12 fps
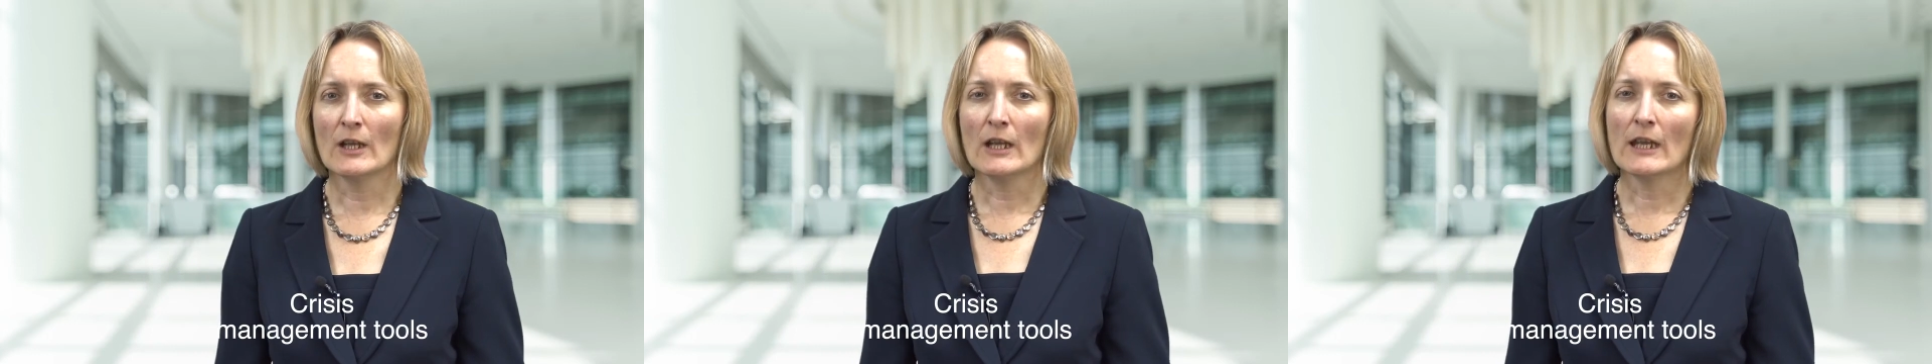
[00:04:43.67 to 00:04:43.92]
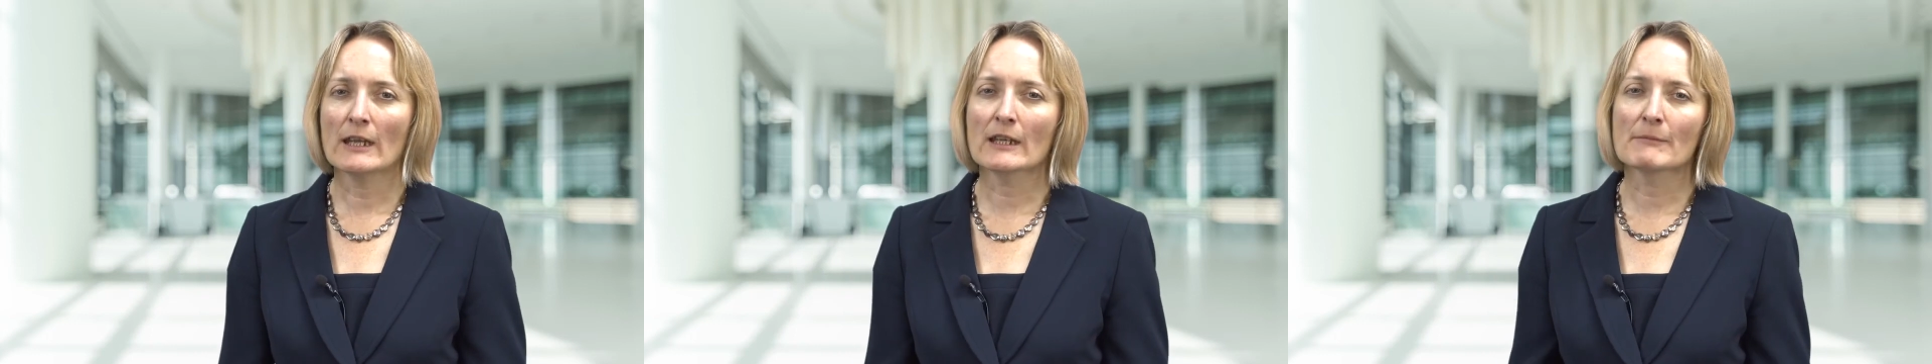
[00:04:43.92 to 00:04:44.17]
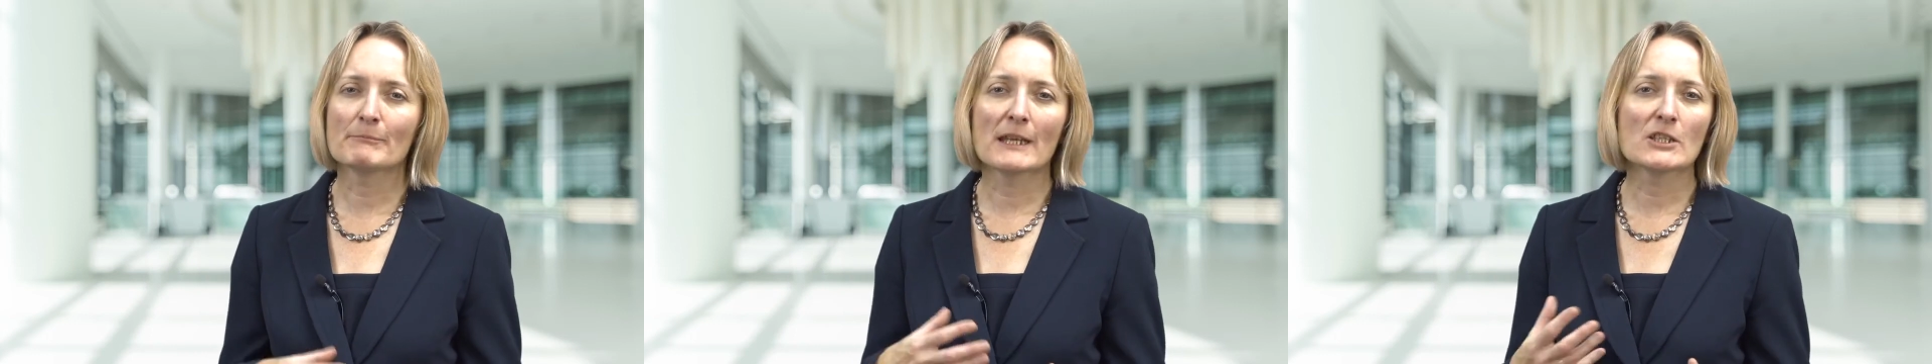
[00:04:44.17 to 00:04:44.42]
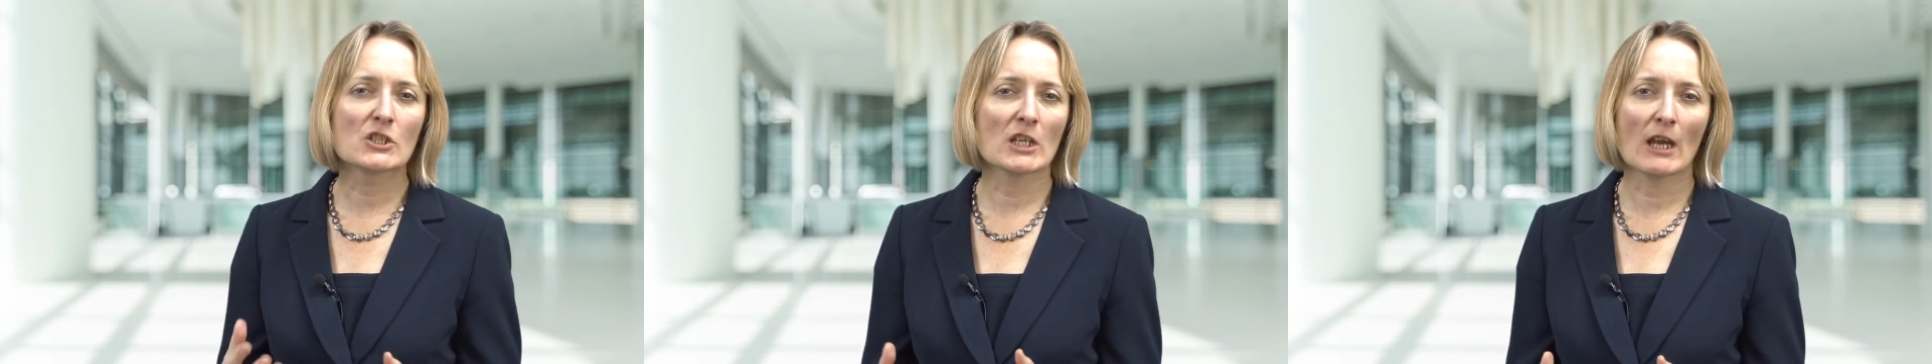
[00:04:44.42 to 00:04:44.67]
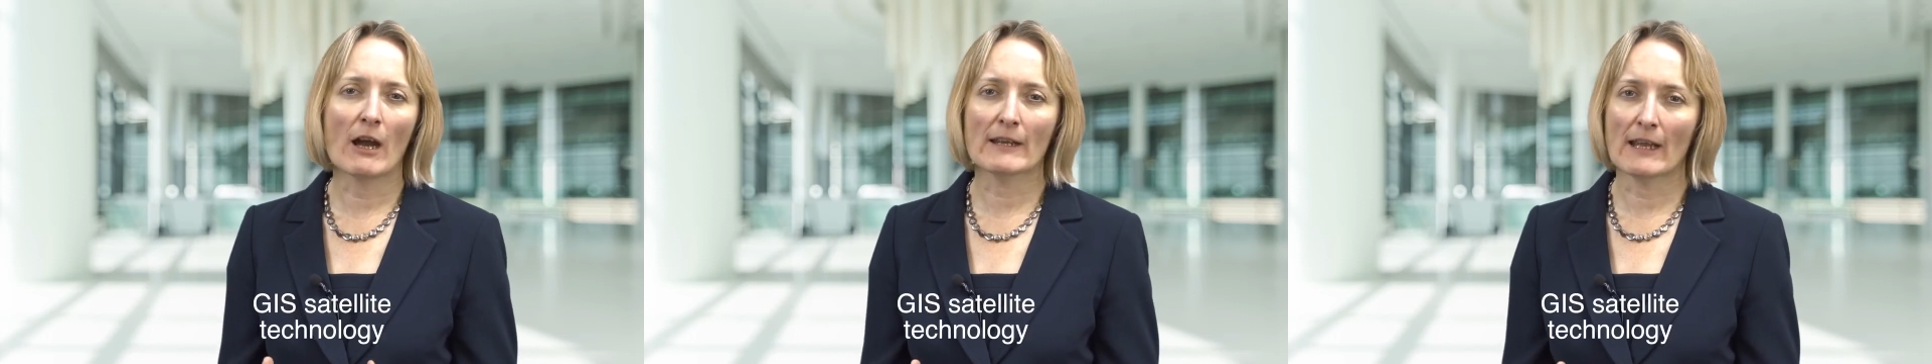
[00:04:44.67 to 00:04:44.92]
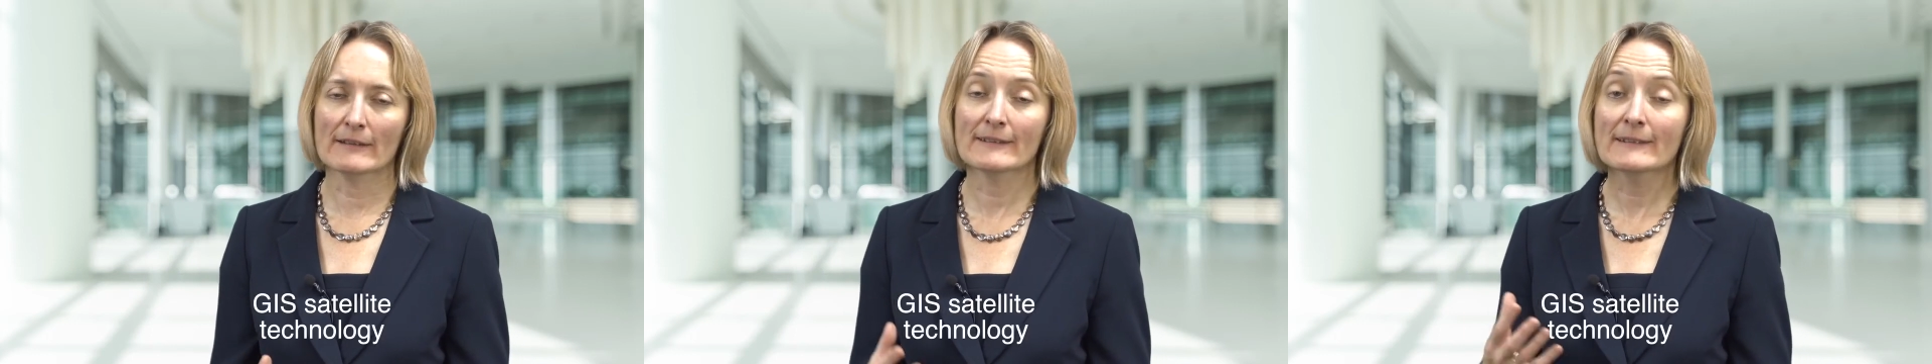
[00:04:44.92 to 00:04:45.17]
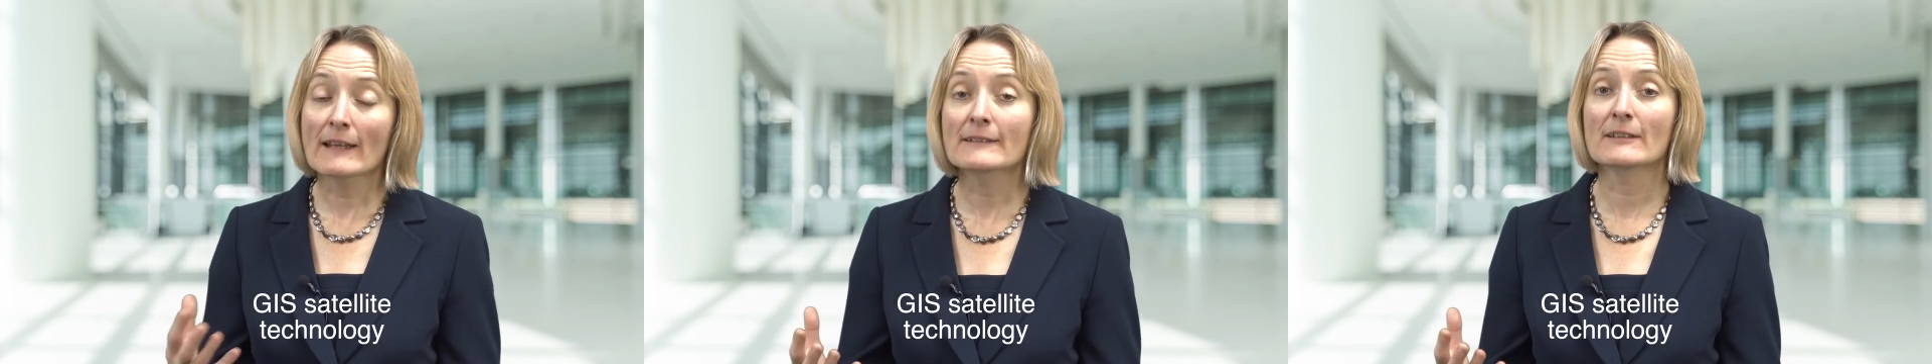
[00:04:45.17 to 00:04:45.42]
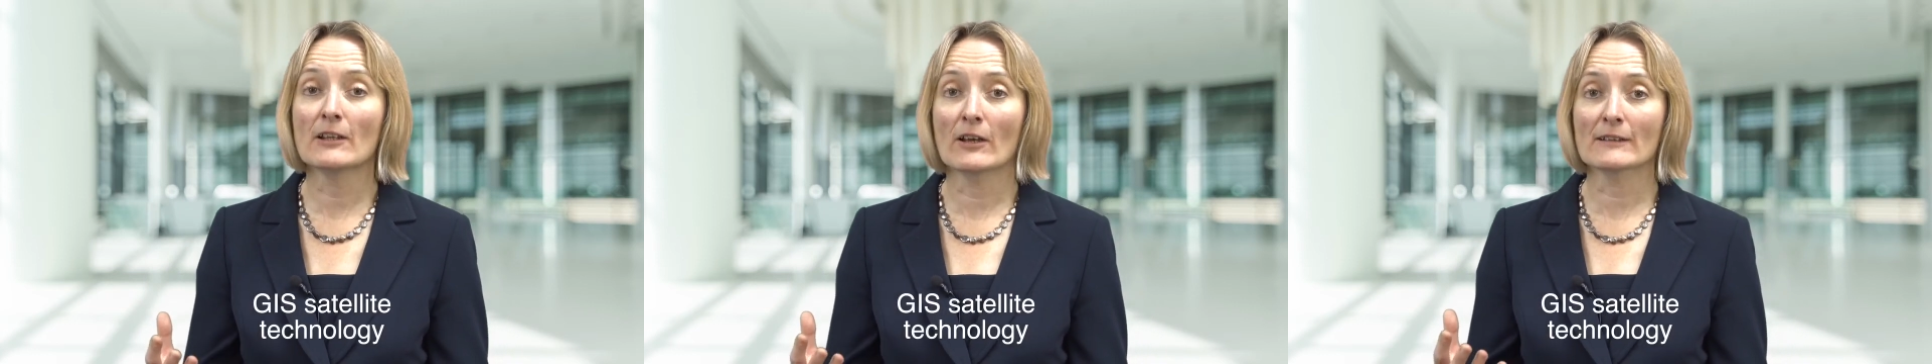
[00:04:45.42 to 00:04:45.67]
it can be GIS
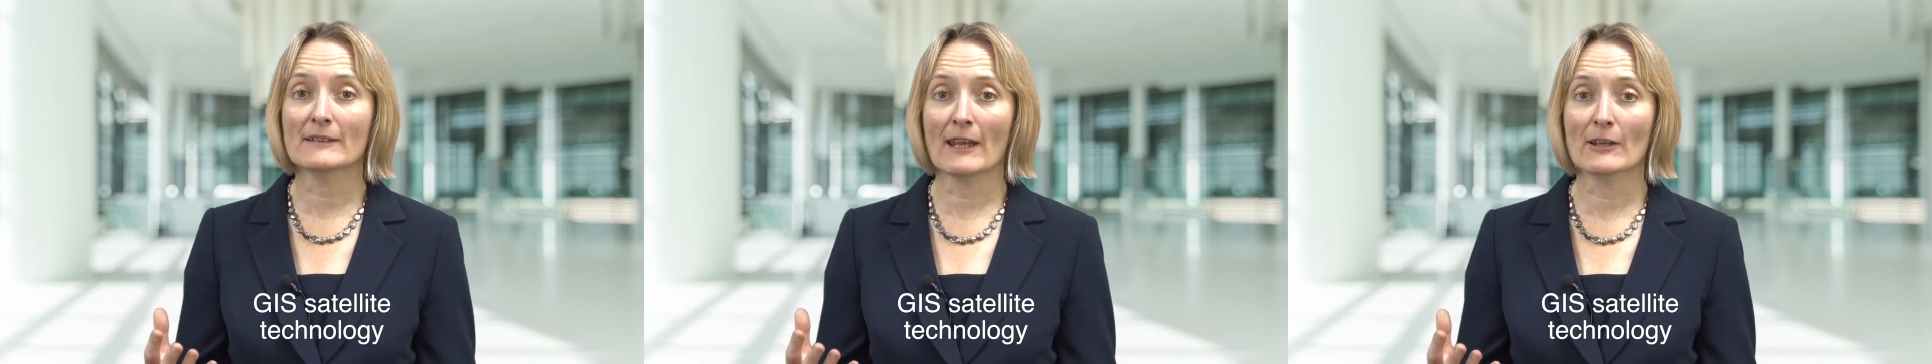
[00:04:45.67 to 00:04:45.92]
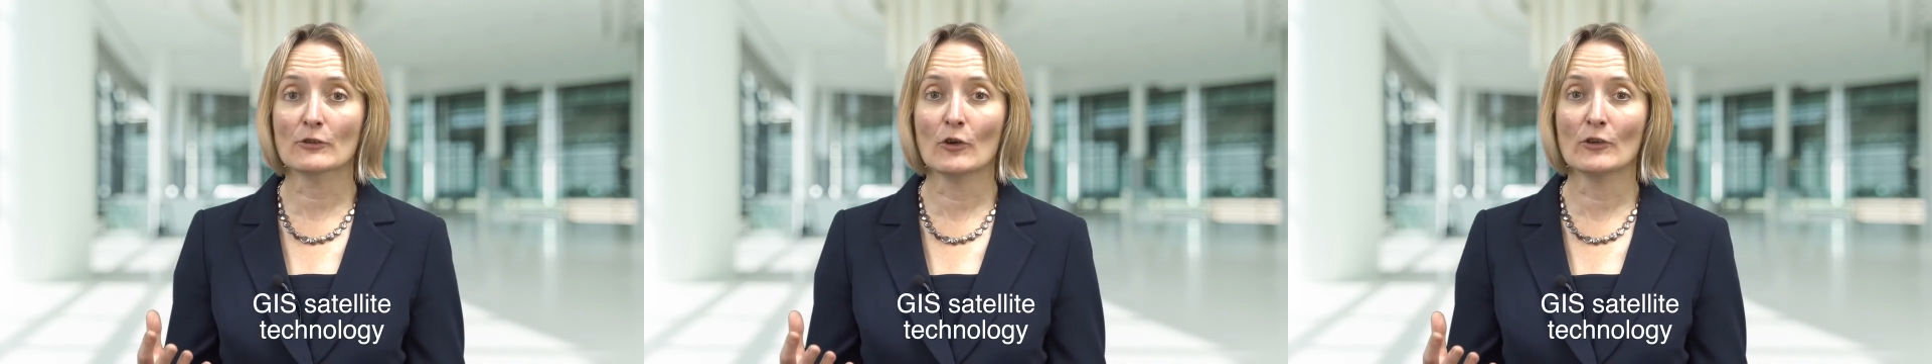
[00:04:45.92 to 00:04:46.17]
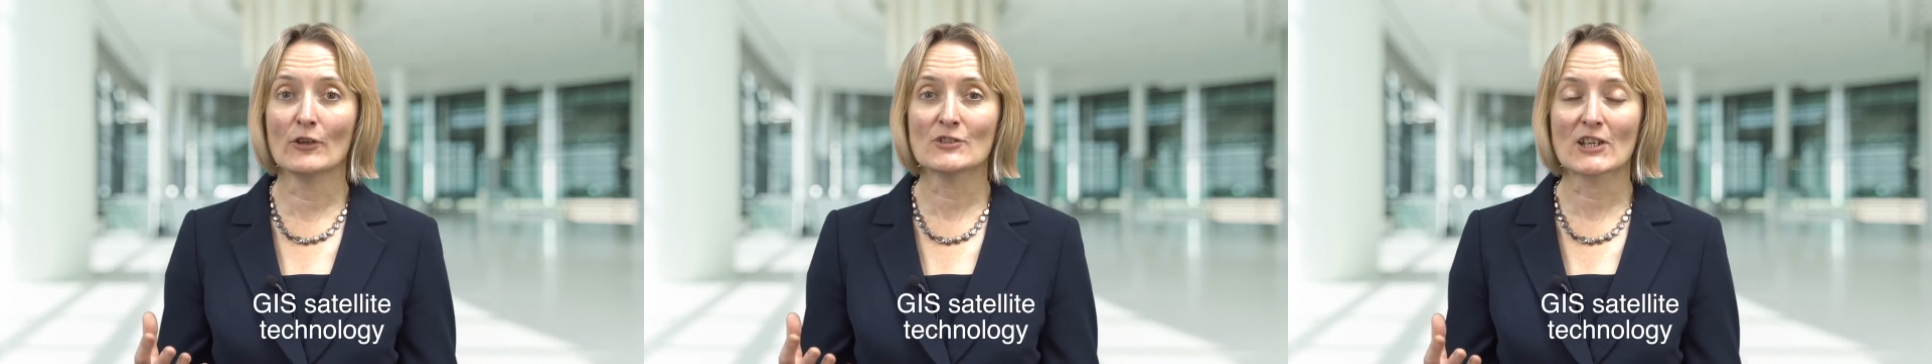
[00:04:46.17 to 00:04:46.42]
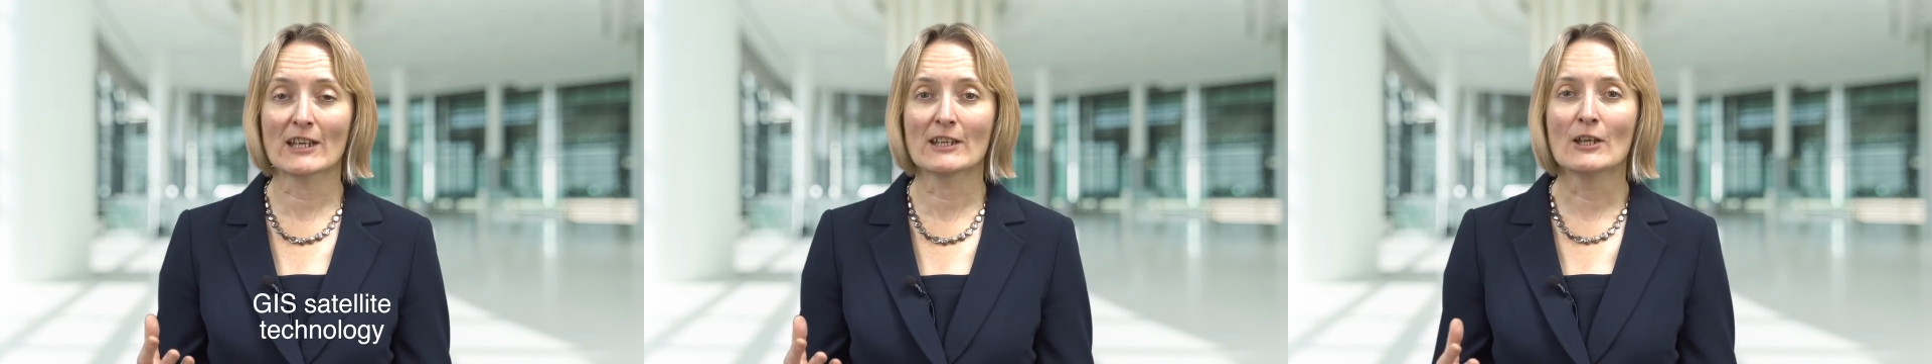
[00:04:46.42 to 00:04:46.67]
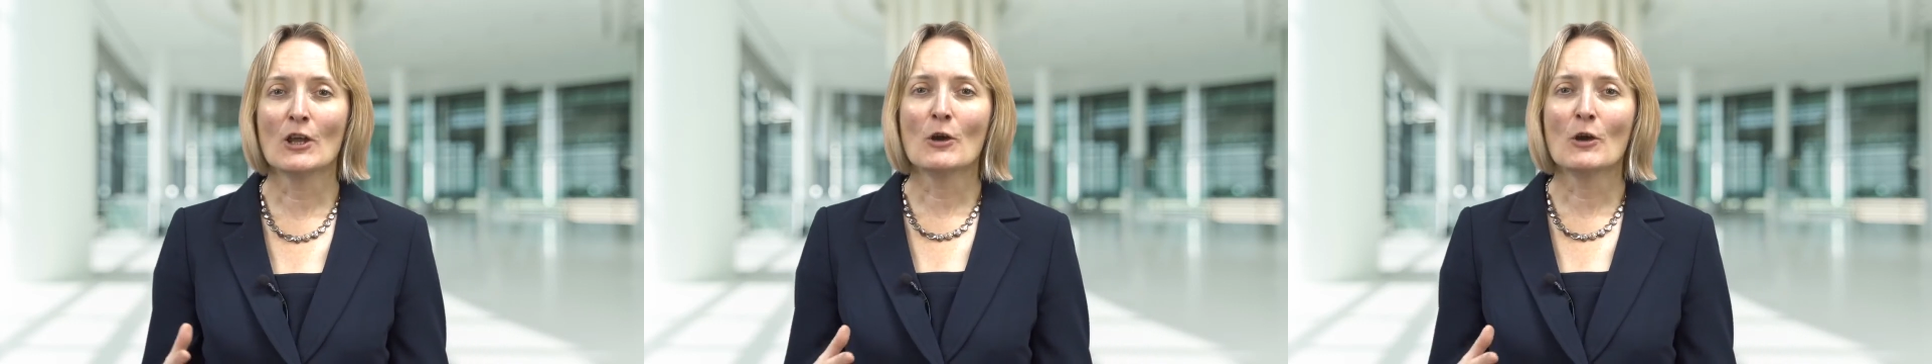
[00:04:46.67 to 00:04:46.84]
satellite technology,